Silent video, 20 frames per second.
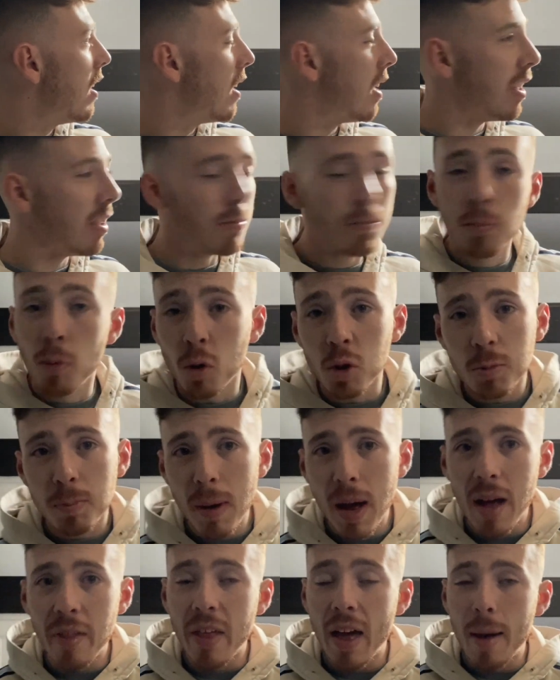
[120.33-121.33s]
It's much
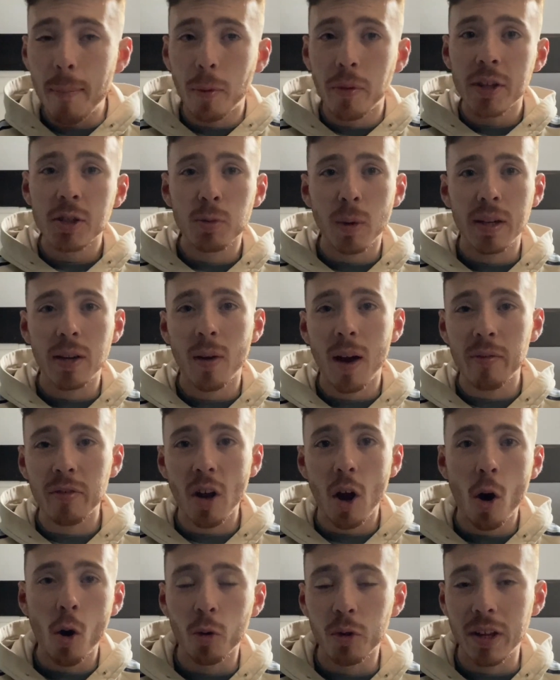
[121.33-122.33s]
better there, but this way I don't have to
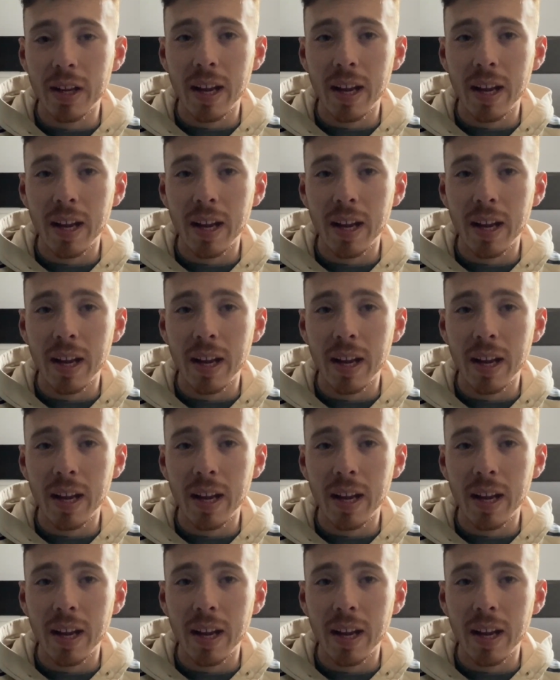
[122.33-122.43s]
hold the